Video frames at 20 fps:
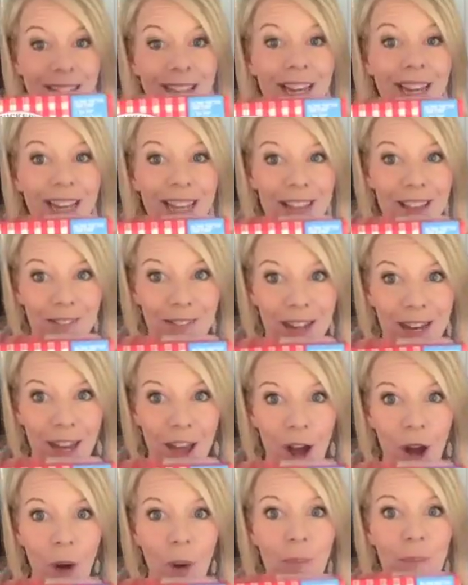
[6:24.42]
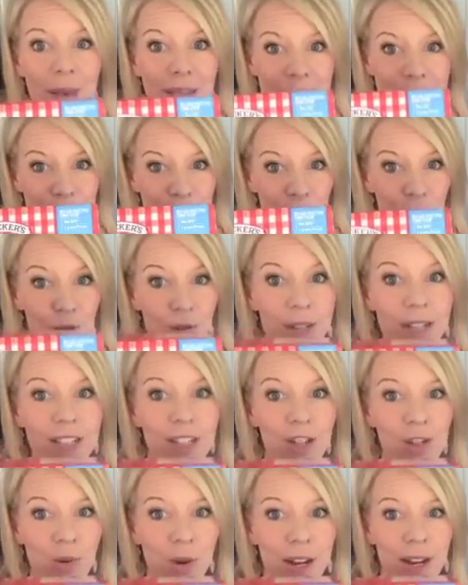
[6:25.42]
link in the video because you need
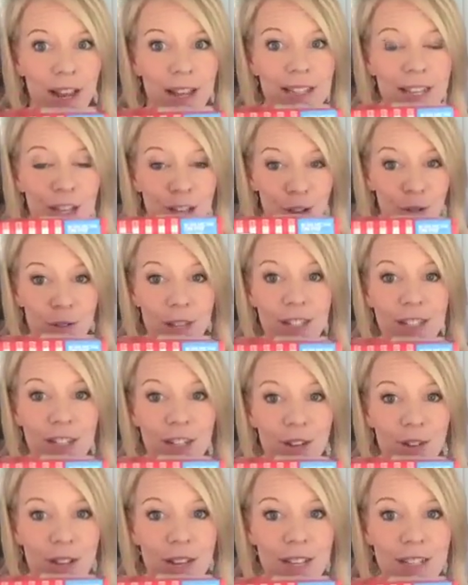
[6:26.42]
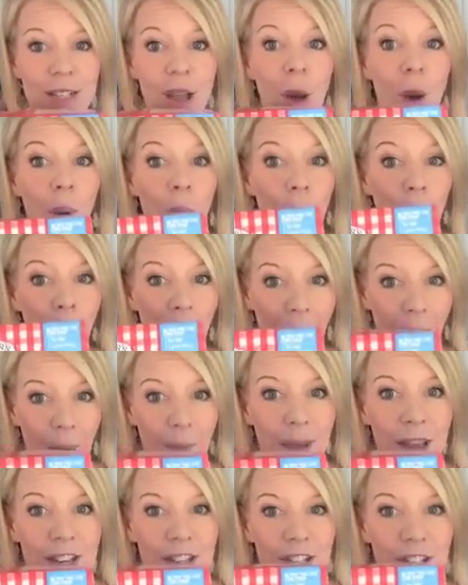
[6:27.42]
to join us and you need to do this. How
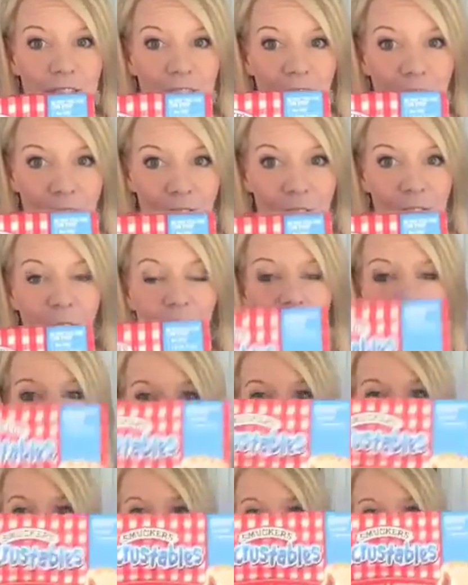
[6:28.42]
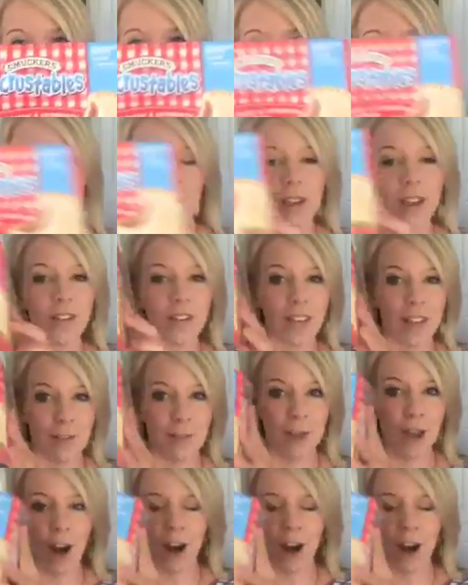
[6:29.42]
much have you, how many? Who give, give me a